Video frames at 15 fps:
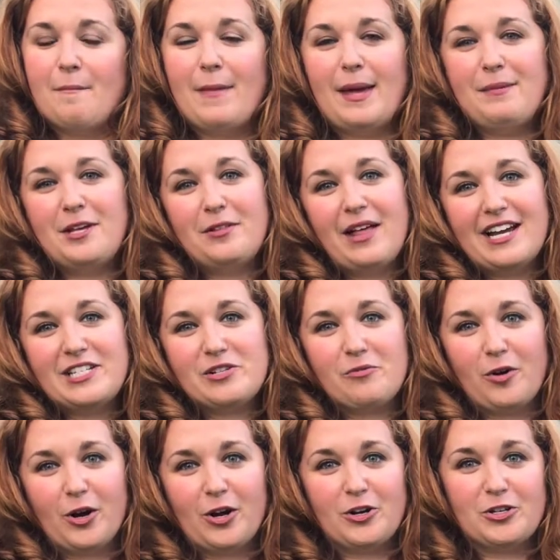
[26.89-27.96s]
Maybe you like to
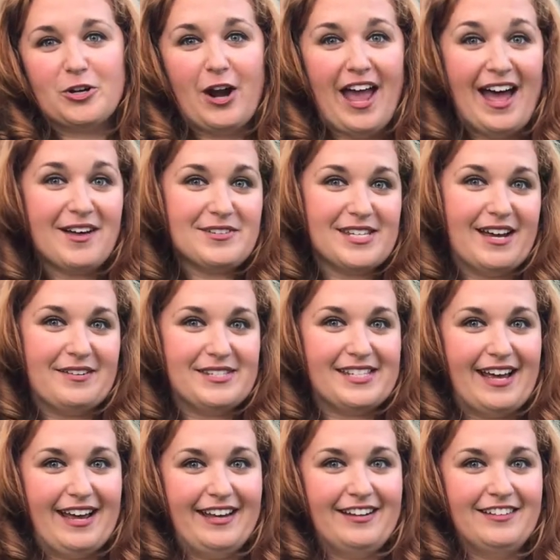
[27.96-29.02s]
work on your house
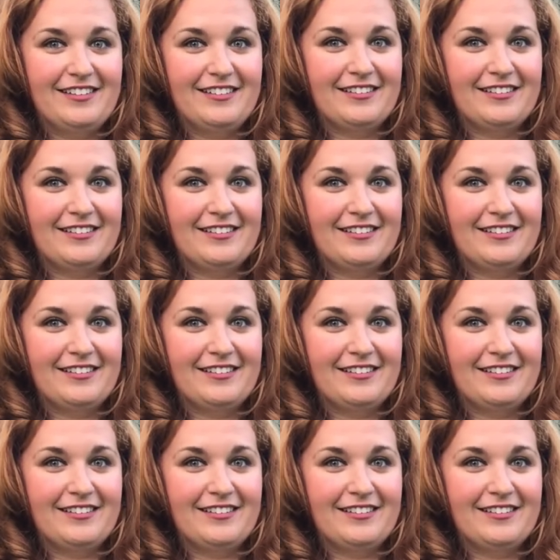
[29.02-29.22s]
outside.